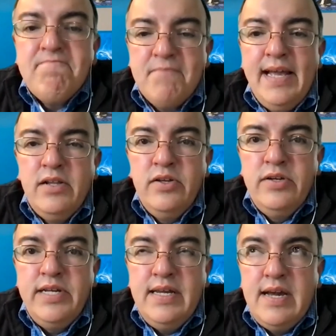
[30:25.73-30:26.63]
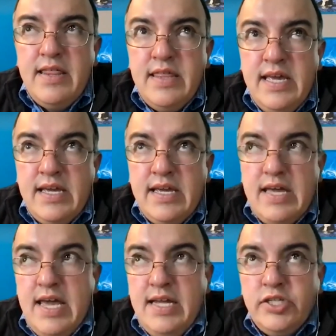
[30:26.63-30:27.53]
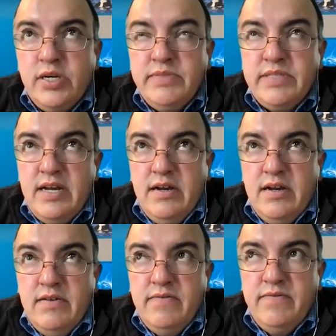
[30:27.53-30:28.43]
Including, I think, in terms of